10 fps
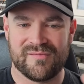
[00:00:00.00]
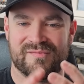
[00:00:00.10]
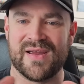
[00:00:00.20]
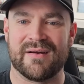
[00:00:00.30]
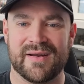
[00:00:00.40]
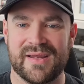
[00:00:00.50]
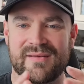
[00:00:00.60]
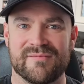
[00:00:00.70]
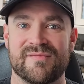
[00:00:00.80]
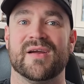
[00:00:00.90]
very,
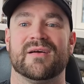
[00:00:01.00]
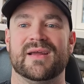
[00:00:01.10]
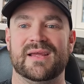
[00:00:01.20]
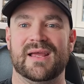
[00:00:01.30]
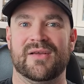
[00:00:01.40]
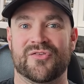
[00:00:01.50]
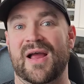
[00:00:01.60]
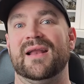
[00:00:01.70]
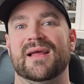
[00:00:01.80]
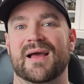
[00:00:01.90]
very
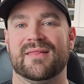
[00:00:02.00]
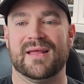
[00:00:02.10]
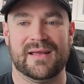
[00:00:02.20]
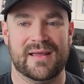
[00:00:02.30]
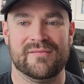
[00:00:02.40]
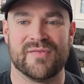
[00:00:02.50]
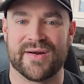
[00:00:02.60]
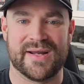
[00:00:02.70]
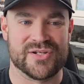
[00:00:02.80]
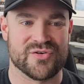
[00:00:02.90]
exciting, I think, and
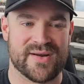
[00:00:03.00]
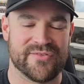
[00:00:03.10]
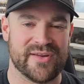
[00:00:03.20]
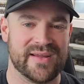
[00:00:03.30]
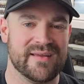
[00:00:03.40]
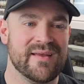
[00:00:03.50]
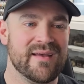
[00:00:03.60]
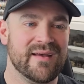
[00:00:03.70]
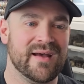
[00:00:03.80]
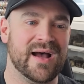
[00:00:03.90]
very interesting.
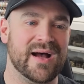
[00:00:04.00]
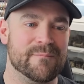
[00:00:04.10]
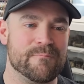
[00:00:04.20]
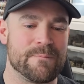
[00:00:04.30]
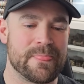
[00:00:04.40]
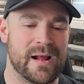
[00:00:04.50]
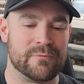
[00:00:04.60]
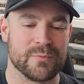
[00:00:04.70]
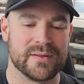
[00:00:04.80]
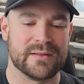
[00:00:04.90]
I
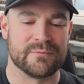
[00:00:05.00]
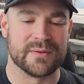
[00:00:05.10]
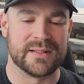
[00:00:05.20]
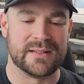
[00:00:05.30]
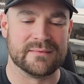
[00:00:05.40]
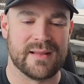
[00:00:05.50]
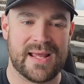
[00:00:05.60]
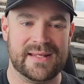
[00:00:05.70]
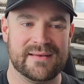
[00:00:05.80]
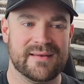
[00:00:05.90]
really
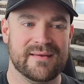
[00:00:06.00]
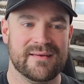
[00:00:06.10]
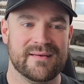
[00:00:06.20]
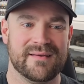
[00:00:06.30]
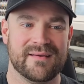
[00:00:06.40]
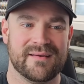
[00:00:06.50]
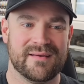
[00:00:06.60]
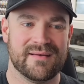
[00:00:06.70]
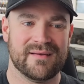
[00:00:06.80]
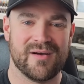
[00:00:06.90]
like
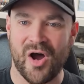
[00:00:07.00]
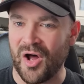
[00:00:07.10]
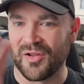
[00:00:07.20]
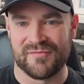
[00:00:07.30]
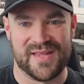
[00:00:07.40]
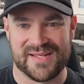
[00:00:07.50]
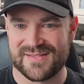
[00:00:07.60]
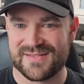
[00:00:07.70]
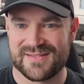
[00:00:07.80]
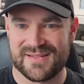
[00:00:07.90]
all of
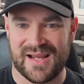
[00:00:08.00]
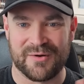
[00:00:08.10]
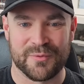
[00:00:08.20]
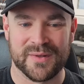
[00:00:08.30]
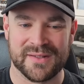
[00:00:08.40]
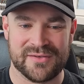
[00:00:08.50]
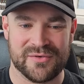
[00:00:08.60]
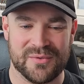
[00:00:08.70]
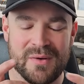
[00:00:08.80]
this. I really do.